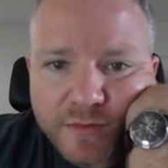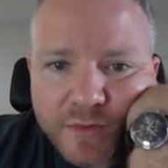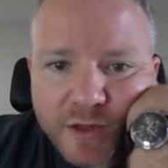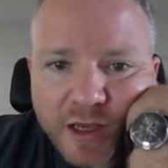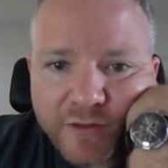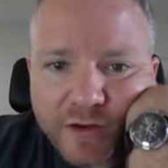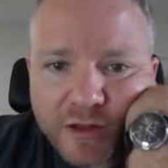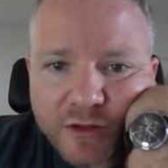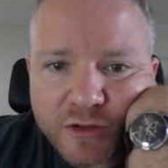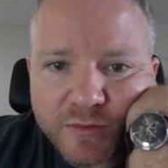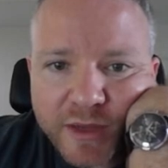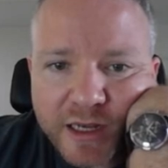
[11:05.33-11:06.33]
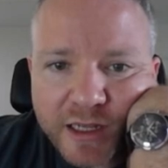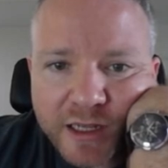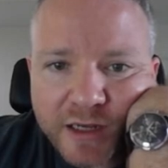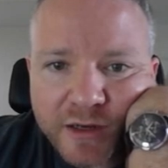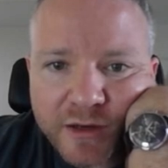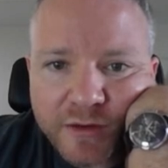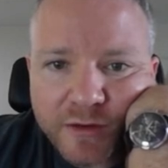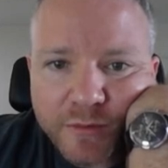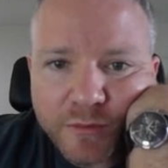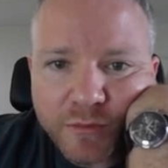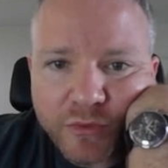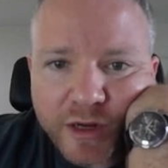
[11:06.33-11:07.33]
You have your lows made here,
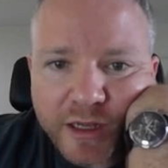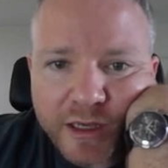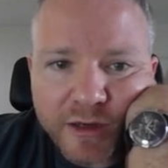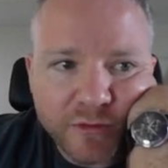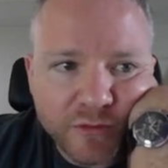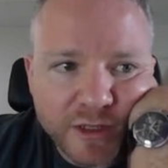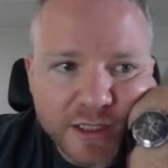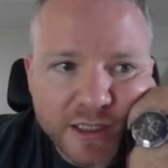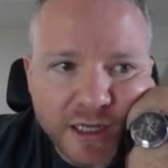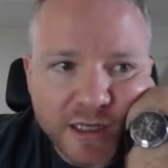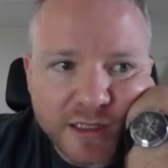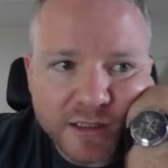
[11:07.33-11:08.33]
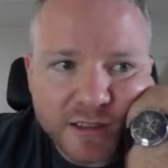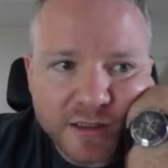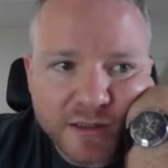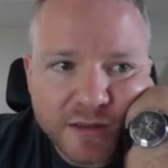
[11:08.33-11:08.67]
breakout retest,